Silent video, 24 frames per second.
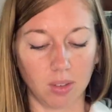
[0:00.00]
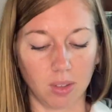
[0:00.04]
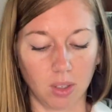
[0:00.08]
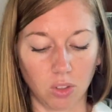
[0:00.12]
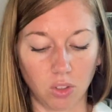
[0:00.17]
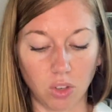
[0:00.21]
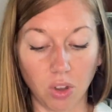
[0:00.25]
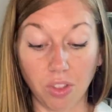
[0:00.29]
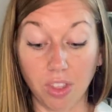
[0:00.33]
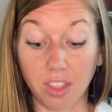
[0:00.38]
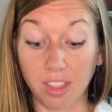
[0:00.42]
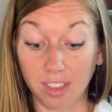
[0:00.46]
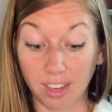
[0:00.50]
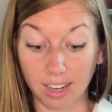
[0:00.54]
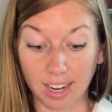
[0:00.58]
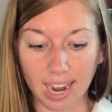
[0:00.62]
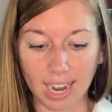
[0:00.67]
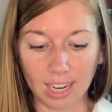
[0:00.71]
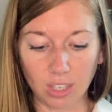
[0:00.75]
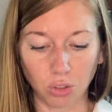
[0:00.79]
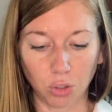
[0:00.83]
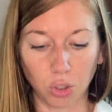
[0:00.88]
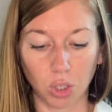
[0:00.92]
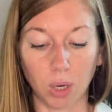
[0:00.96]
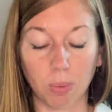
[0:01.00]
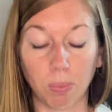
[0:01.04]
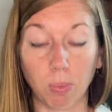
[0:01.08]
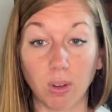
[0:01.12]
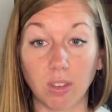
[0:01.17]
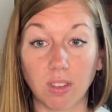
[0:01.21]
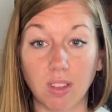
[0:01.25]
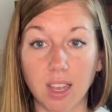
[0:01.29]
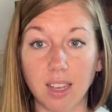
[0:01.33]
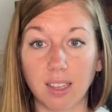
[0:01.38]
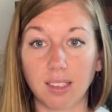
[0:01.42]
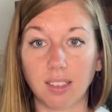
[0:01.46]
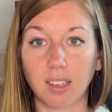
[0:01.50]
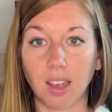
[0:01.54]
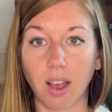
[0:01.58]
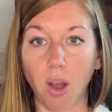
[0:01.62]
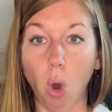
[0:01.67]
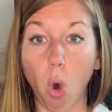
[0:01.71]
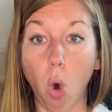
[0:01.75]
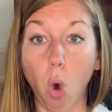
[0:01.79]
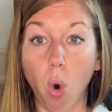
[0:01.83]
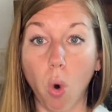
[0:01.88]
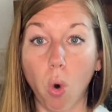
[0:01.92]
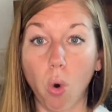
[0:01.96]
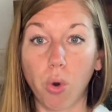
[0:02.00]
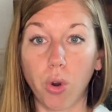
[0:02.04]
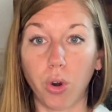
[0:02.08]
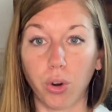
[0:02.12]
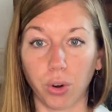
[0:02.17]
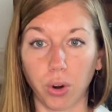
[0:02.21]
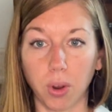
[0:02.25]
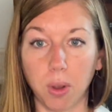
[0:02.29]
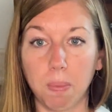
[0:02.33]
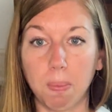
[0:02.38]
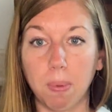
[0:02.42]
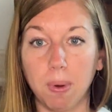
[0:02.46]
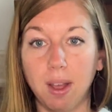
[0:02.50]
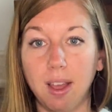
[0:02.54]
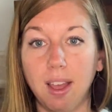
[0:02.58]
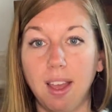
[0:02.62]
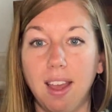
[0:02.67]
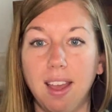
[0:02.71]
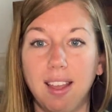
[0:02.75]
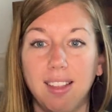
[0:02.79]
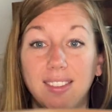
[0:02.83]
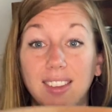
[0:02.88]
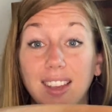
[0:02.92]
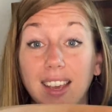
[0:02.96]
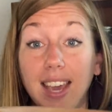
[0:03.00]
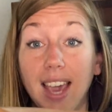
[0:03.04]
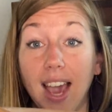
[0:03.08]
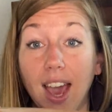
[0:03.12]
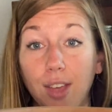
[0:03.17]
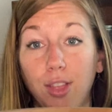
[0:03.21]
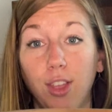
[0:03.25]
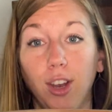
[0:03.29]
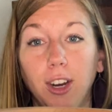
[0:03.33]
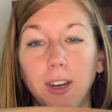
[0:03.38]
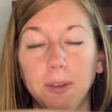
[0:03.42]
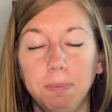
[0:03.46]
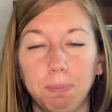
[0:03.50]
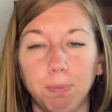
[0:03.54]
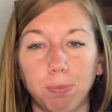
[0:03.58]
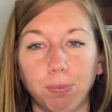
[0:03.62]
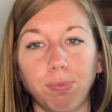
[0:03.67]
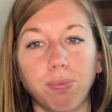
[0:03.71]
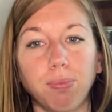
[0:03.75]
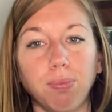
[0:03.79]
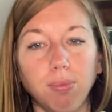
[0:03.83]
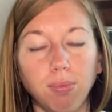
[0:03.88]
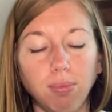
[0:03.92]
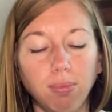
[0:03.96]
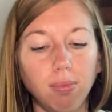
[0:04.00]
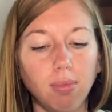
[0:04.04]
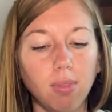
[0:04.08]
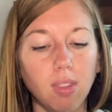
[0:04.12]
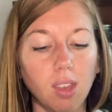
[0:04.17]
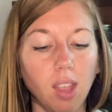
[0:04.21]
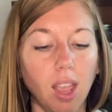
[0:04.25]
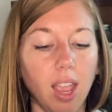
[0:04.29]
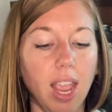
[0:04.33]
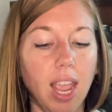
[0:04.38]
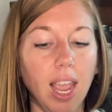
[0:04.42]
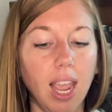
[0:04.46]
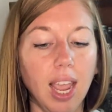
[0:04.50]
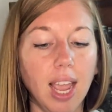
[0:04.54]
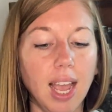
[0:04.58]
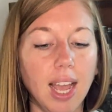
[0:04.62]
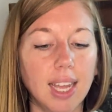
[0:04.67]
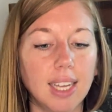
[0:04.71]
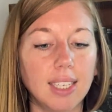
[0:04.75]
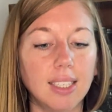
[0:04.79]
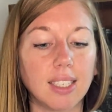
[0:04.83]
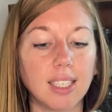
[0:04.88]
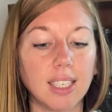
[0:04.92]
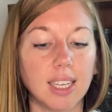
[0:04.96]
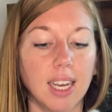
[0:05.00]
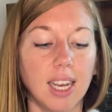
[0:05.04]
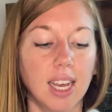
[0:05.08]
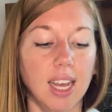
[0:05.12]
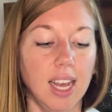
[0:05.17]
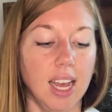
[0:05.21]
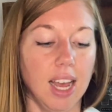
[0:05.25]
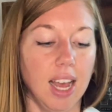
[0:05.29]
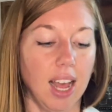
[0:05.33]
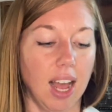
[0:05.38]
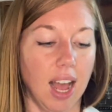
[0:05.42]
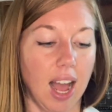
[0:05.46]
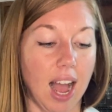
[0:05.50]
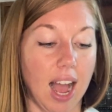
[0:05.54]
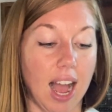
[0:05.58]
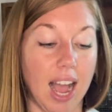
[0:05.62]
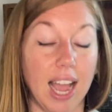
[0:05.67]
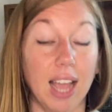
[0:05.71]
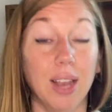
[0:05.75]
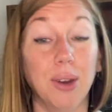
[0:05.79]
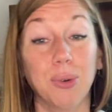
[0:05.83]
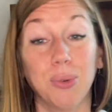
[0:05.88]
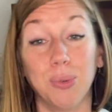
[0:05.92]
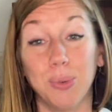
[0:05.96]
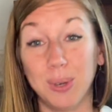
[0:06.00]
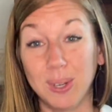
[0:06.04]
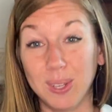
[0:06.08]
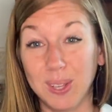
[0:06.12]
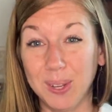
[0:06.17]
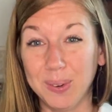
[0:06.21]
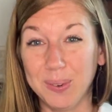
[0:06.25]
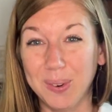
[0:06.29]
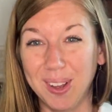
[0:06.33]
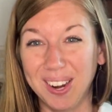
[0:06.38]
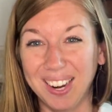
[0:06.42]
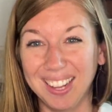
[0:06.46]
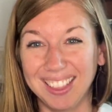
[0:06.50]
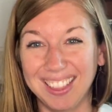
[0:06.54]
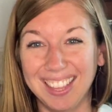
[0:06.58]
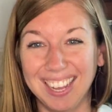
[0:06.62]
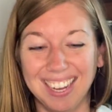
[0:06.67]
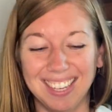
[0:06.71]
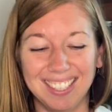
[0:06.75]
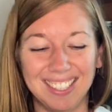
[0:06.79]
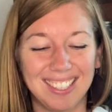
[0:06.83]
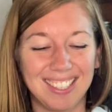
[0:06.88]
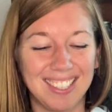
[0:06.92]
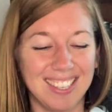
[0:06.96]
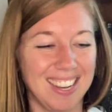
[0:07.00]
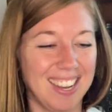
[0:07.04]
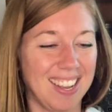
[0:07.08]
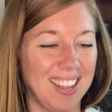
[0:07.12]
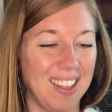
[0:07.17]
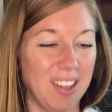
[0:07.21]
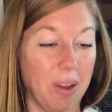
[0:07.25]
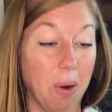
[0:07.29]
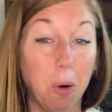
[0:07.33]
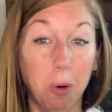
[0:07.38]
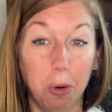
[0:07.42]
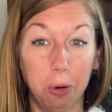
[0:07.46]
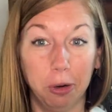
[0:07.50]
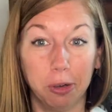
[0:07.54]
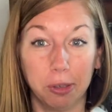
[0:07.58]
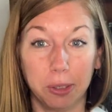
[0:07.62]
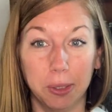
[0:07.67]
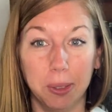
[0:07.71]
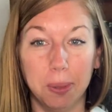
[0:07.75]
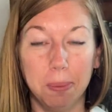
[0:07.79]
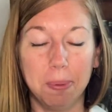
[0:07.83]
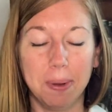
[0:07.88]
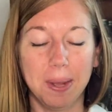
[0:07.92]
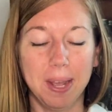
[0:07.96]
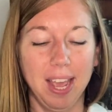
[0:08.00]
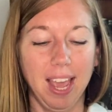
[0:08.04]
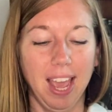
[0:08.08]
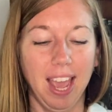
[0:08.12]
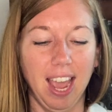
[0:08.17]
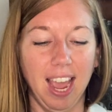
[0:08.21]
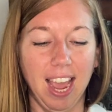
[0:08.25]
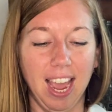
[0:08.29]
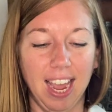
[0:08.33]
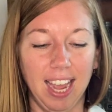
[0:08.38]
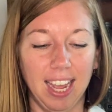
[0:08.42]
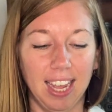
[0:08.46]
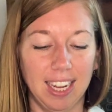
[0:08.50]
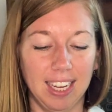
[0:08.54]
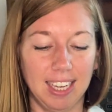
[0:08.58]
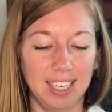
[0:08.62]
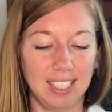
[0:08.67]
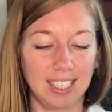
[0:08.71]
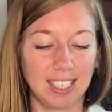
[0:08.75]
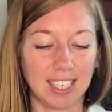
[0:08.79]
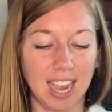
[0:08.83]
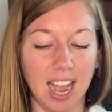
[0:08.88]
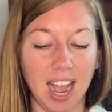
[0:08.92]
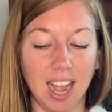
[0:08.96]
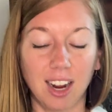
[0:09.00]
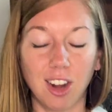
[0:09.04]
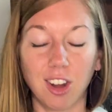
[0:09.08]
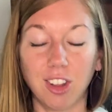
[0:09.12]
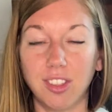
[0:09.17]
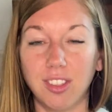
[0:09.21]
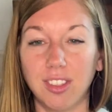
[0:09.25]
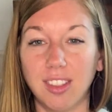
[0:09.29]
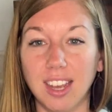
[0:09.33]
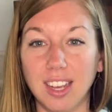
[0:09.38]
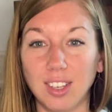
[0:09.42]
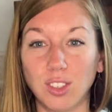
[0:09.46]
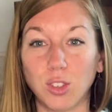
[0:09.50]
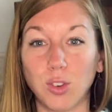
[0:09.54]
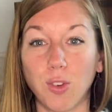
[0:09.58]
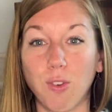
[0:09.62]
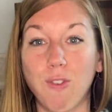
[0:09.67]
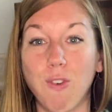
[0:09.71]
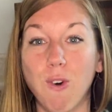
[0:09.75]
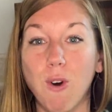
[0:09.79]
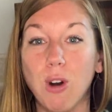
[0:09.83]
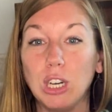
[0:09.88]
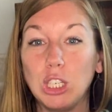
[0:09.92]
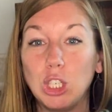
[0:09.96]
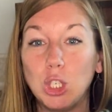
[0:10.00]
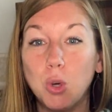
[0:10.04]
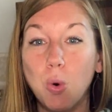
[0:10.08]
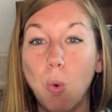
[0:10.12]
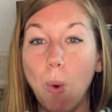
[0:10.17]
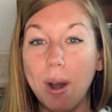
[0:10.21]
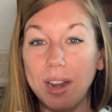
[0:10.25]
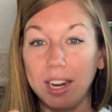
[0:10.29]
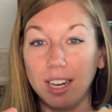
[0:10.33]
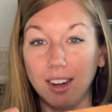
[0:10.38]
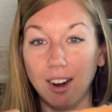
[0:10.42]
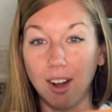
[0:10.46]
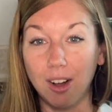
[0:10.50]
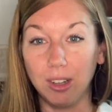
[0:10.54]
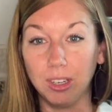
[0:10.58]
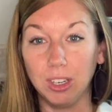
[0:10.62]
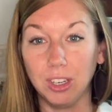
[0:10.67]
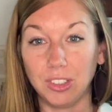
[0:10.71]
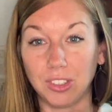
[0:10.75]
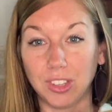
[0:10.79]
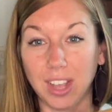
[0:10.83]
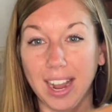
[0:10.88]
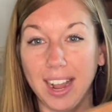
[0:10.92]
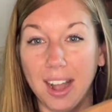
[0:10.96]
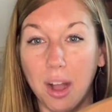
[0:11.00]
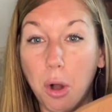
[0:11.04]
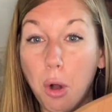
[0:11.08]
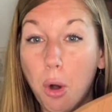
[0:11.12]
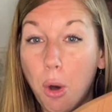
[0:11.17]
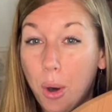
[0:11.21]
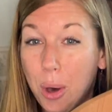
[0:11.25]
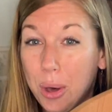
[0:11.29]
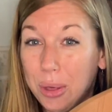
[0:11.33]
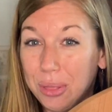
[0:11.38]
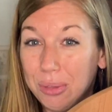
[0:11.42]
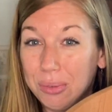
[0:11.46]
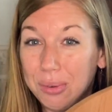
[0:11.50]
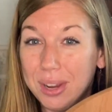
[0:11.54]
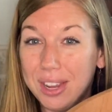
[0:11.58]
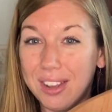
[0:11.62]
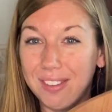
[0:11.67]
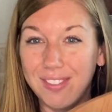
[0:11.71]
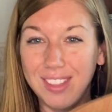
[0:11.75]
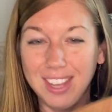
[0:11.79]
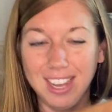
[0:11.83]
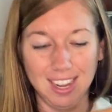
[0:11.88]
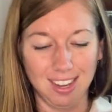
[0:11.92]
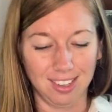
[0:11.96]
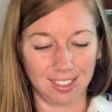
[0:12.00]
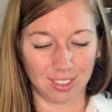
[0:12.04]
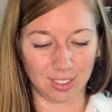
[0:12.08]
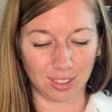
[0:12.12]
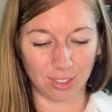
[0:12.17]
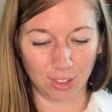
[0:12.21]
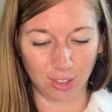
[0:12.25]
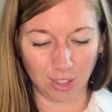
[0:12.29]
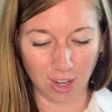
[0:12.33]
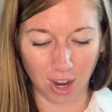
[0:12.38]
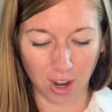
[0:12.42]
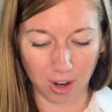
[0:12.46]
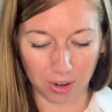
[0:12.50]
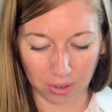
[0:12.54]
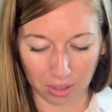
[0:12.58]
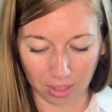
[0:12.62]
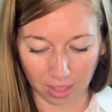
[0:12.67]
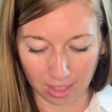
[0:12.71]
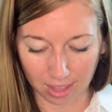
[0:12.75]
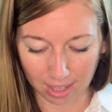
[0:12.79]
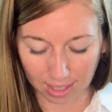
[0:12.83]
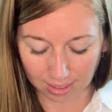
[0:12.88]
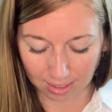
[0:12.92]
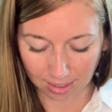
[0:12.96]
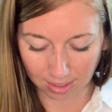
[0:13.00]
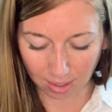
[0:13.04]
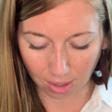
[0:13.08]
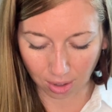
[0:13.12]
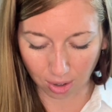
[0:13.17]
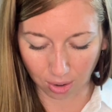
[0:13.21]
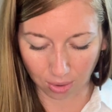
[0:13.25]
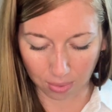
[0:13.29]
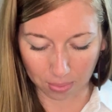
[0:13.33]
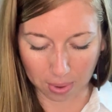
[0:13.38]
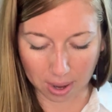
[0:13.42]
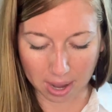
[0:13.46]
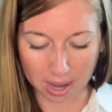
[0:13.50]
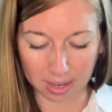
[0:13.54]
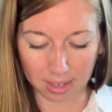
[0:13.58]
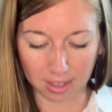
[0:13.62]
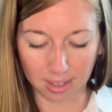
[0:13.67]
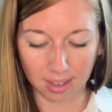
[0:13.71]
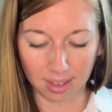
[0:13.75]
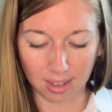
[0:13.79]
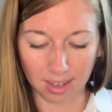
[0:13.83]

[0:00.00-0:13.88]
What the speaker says: So then the next group was this whole group together, and I really wanted this whole group, and I got this for $20. I got all three of these. So this little one